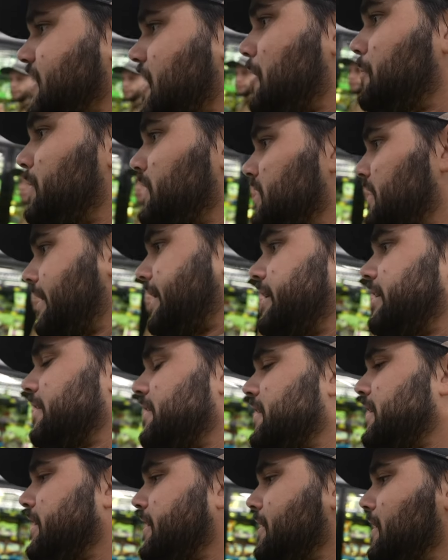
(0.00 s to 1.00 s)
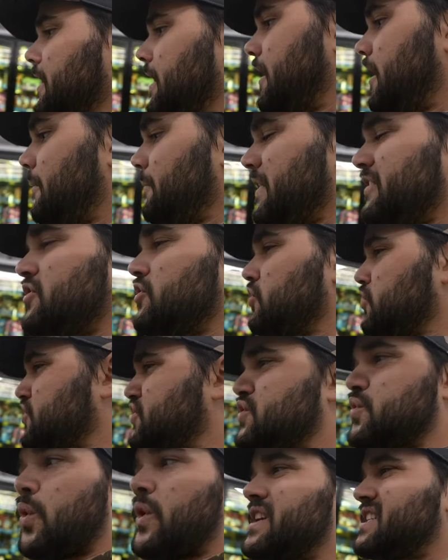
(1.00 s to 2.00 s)
up in there. Um, and then there's
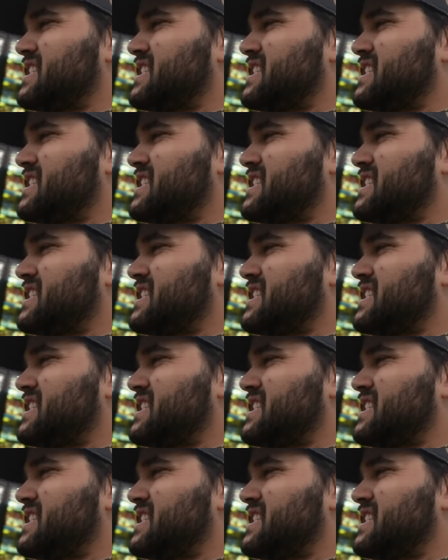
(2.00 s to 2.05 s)
soy